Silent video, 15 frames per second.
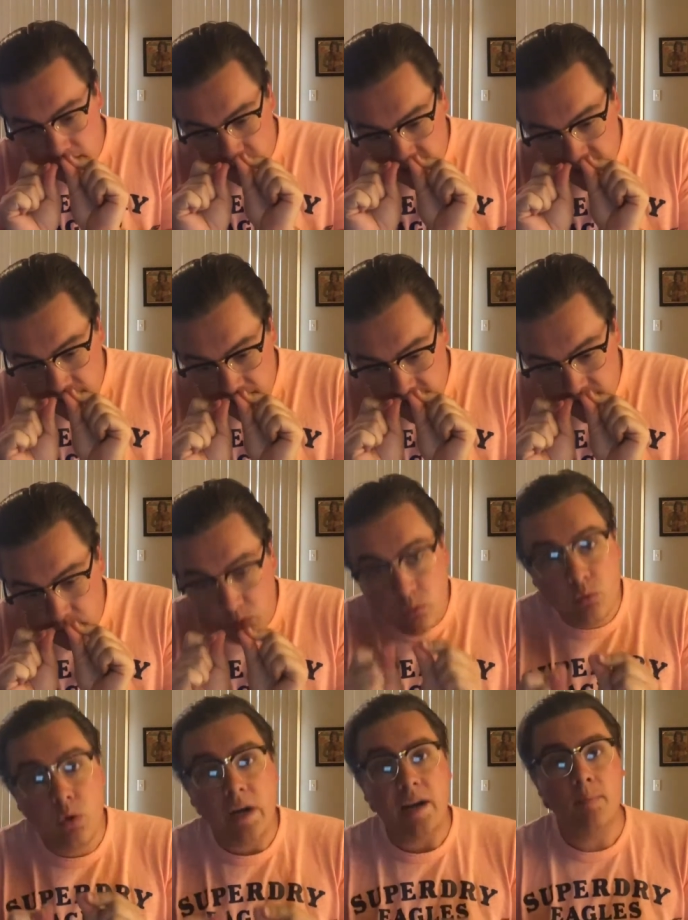
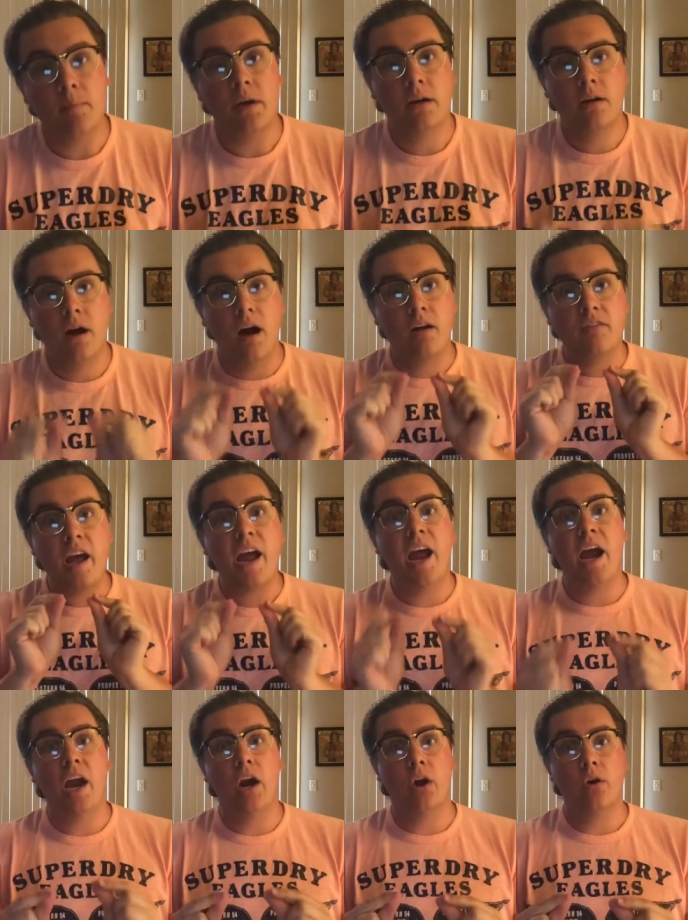rim of
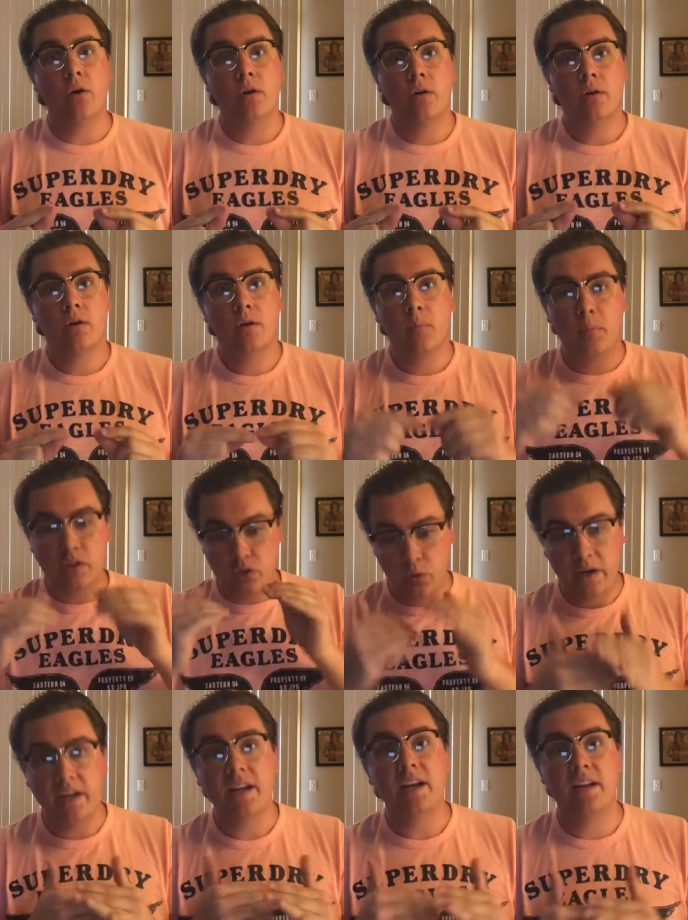air
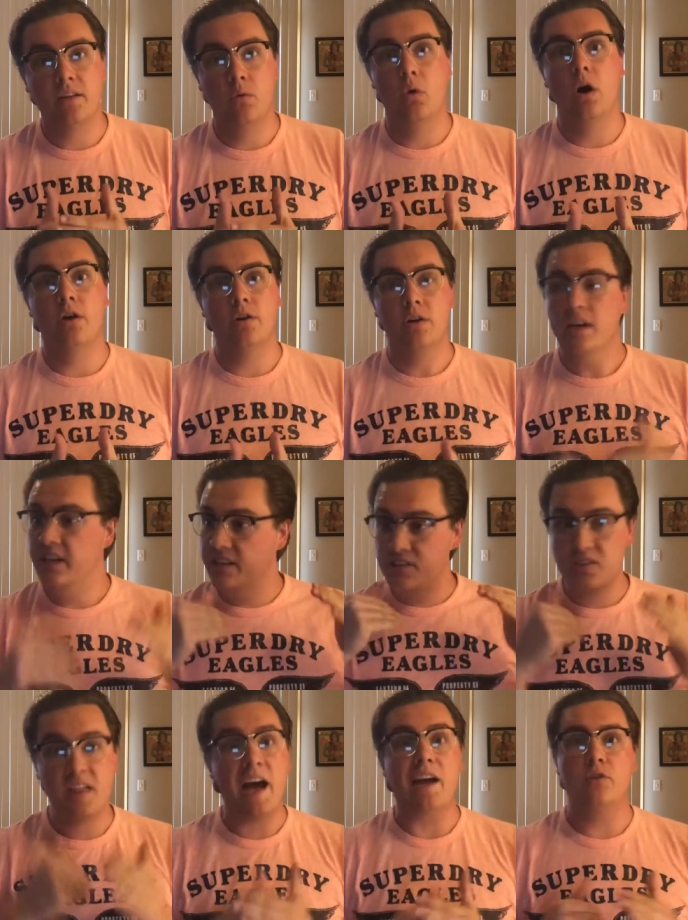between it and the water. It
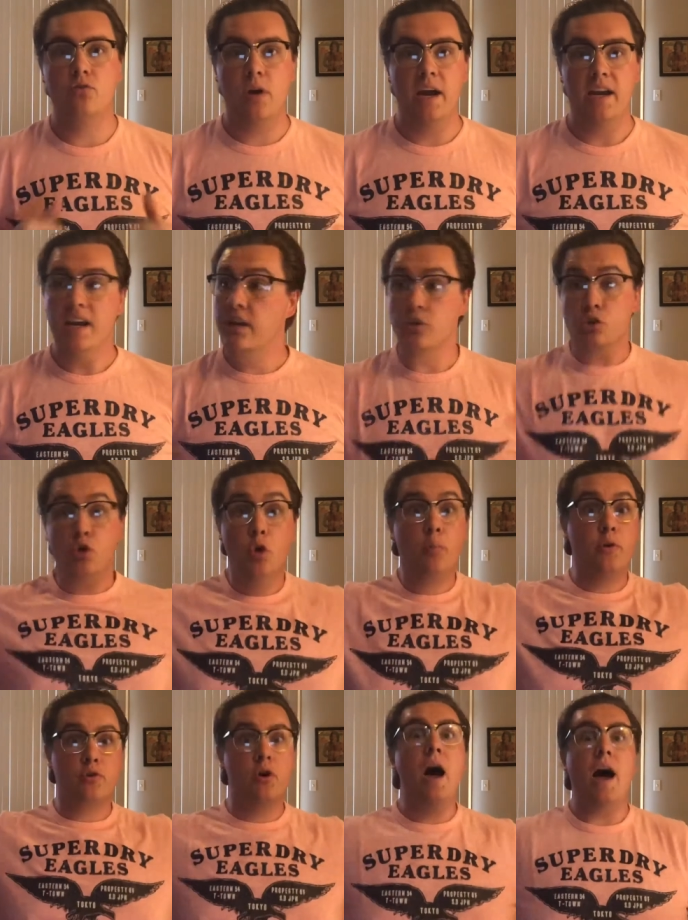is that dry. It is
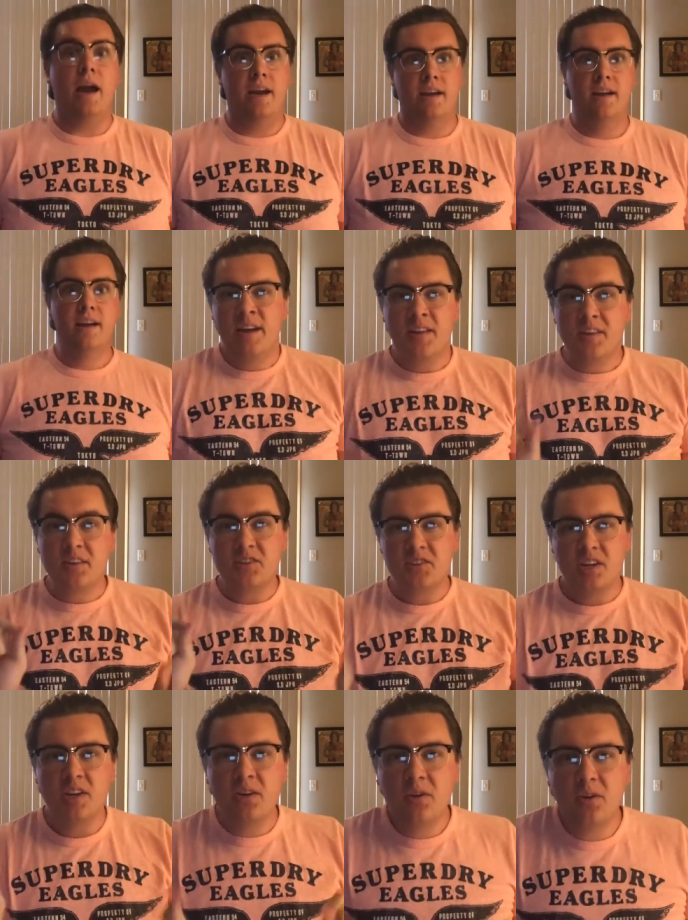super dry. The
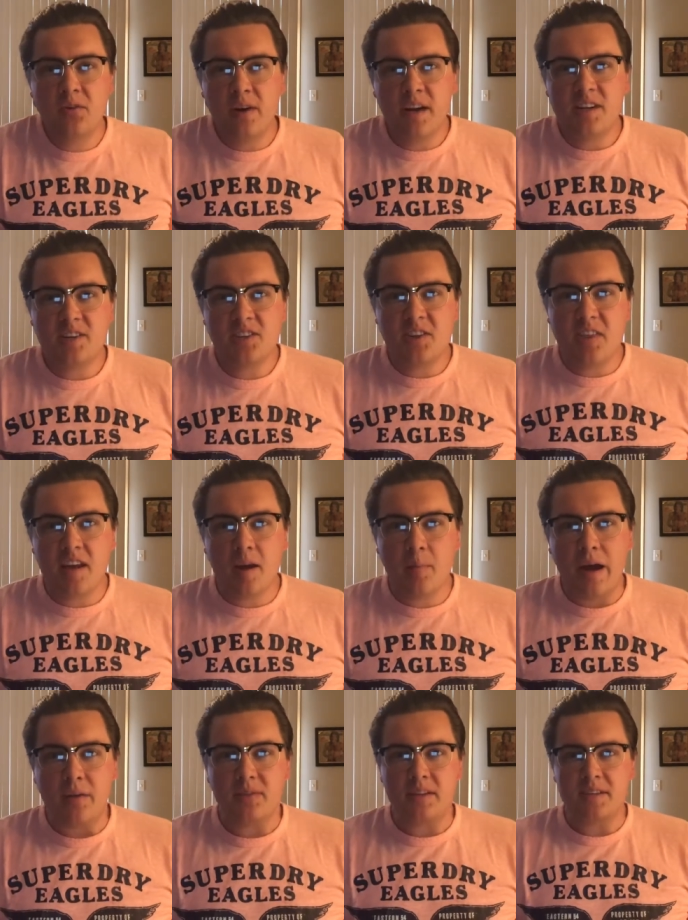single greatest thing
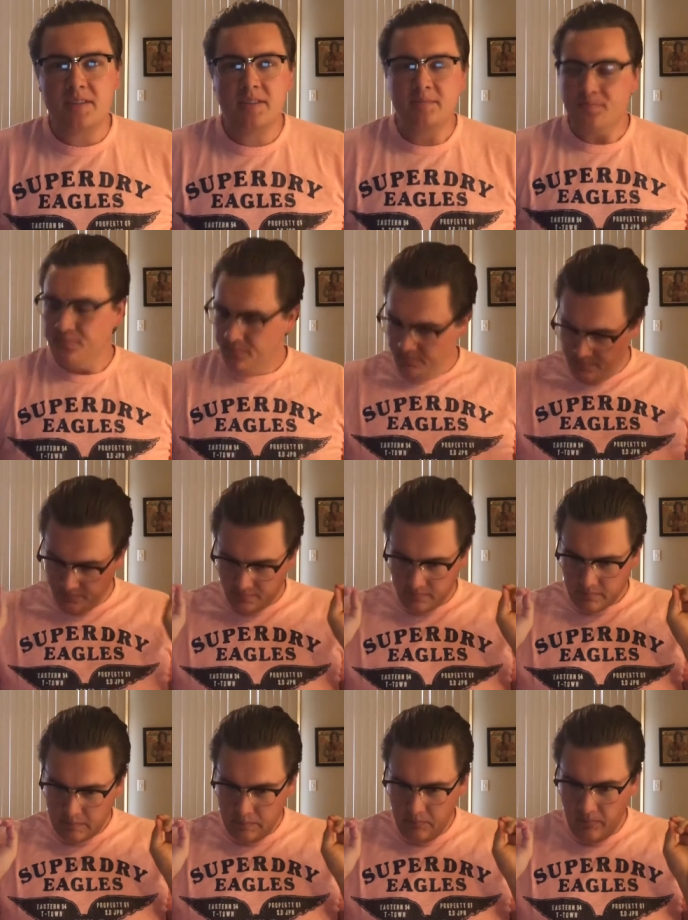about this
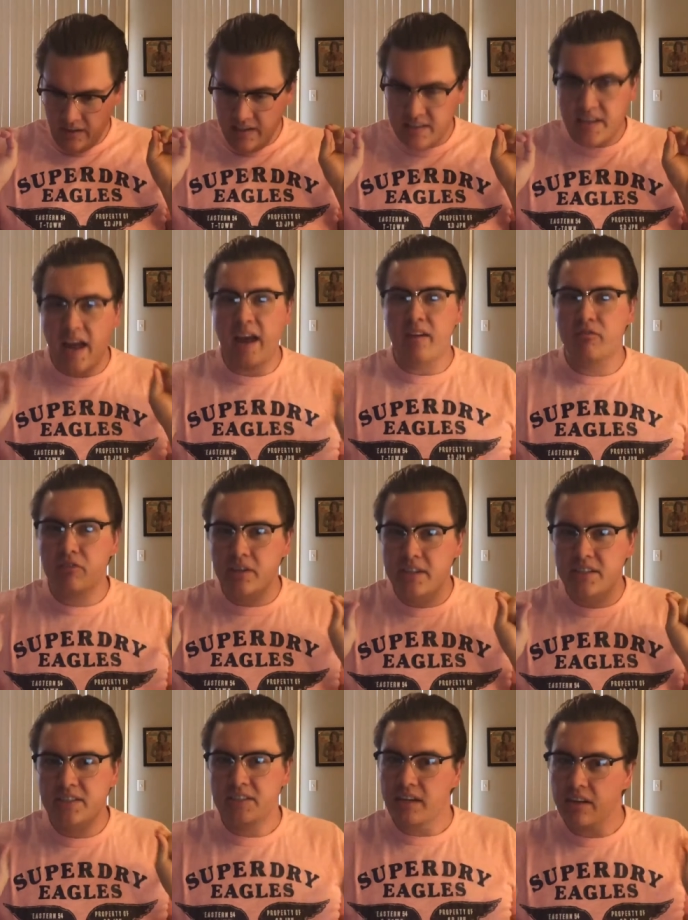is
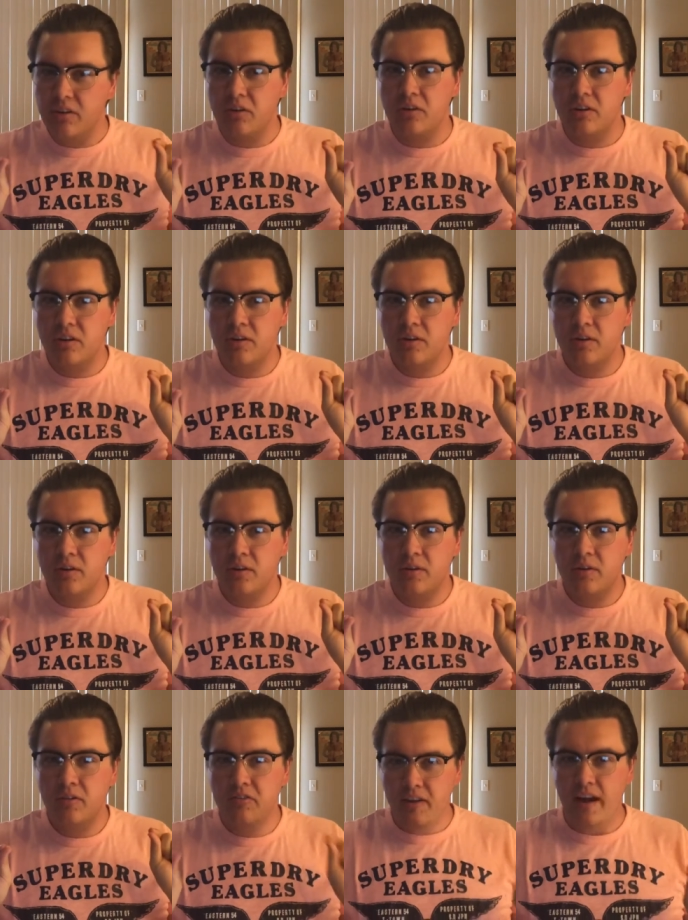every single
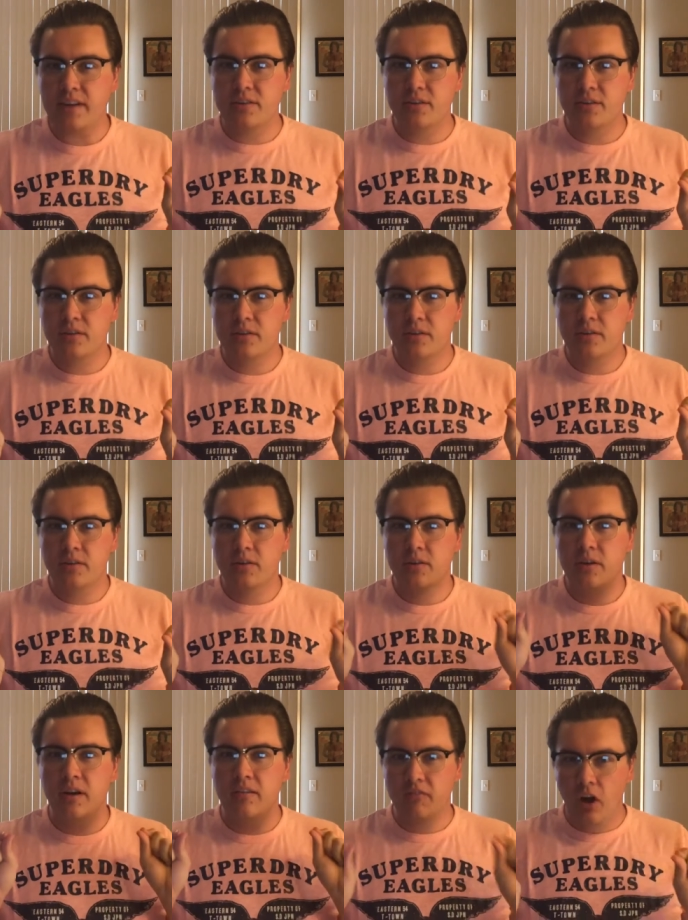factor
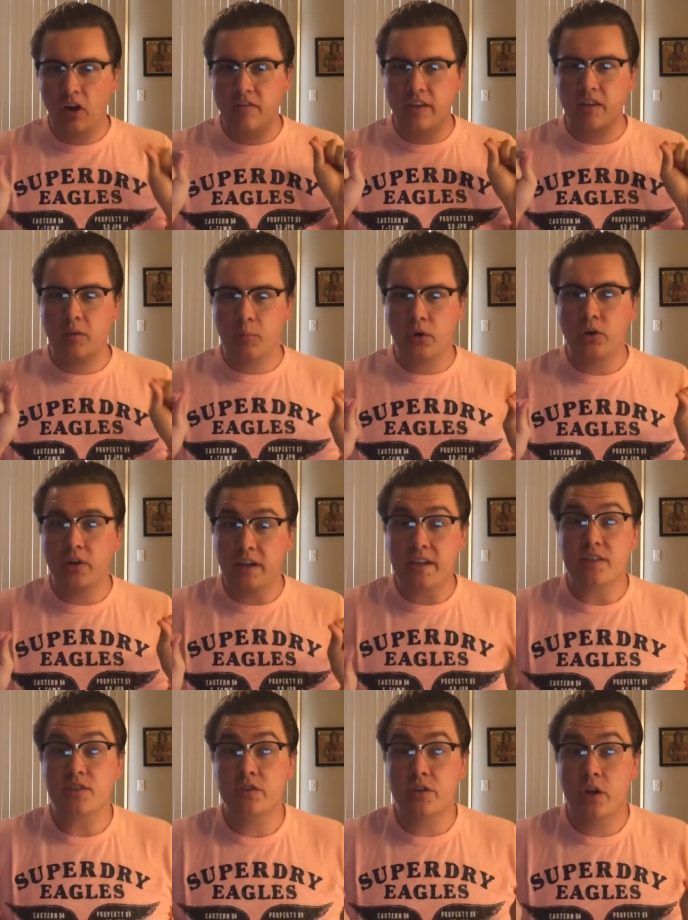involving the bird
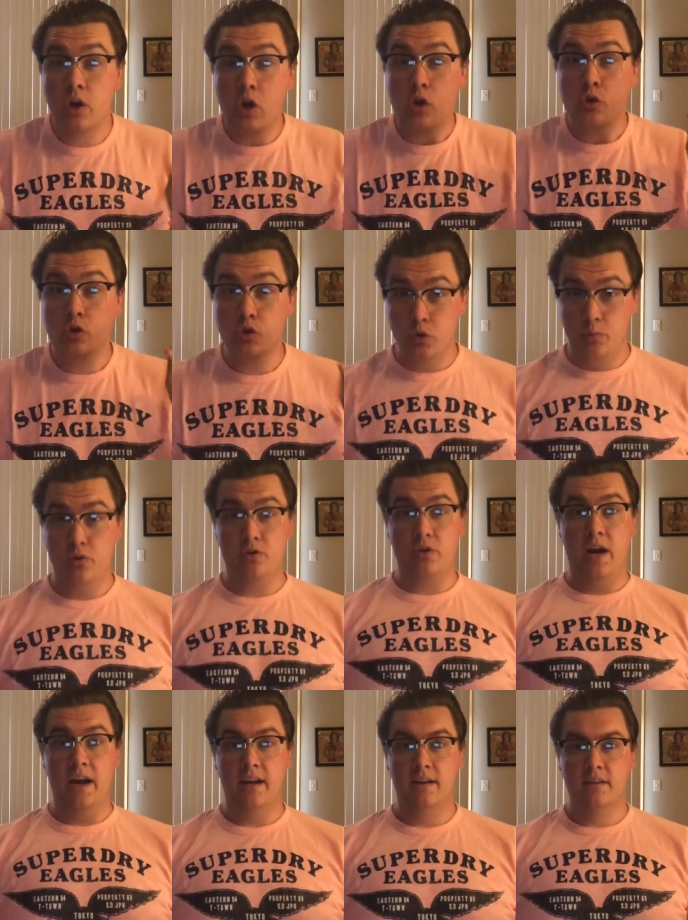is super
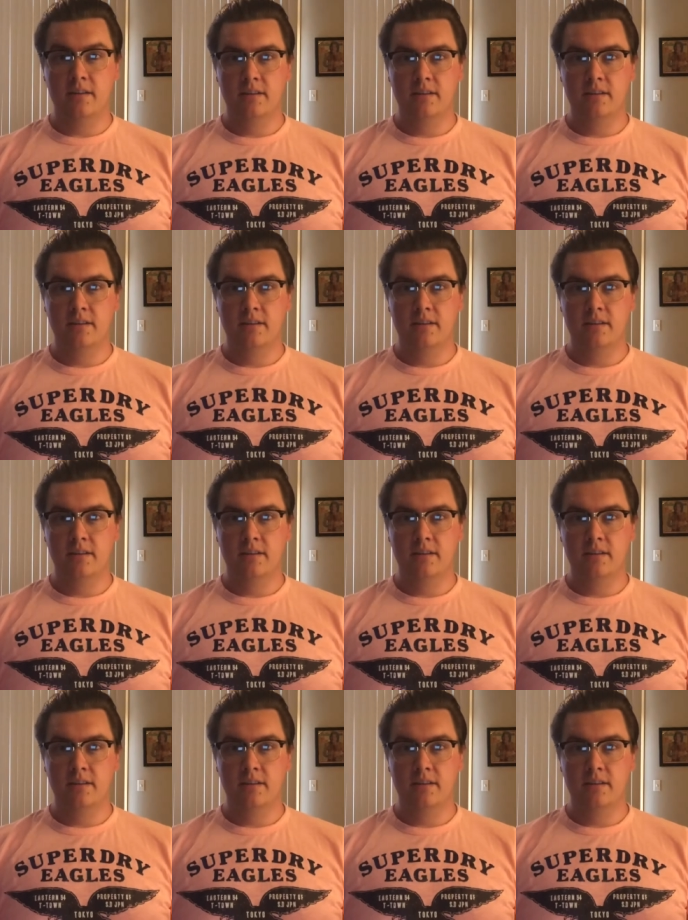dry.